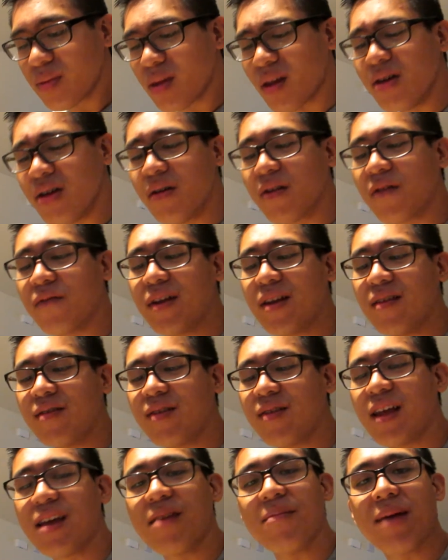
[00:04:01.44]
And what's funny is
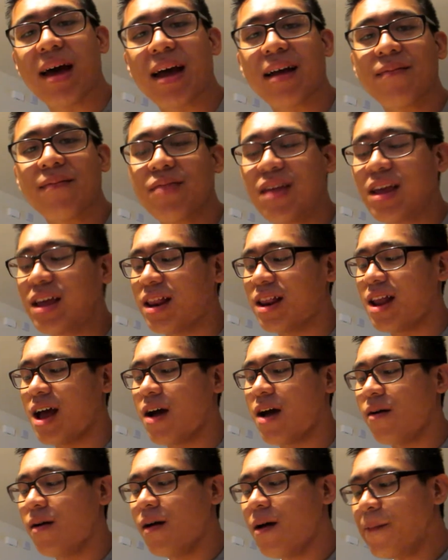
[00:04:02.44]
thinking
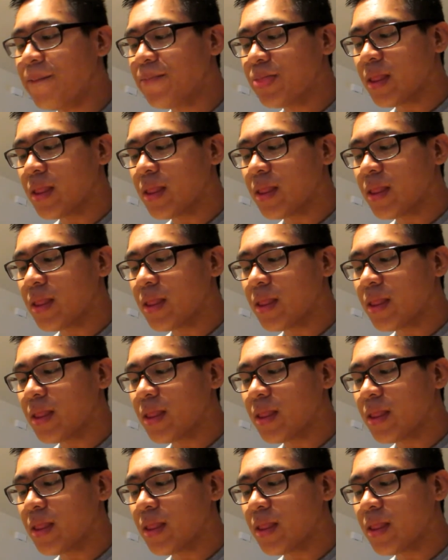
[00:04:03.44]
now,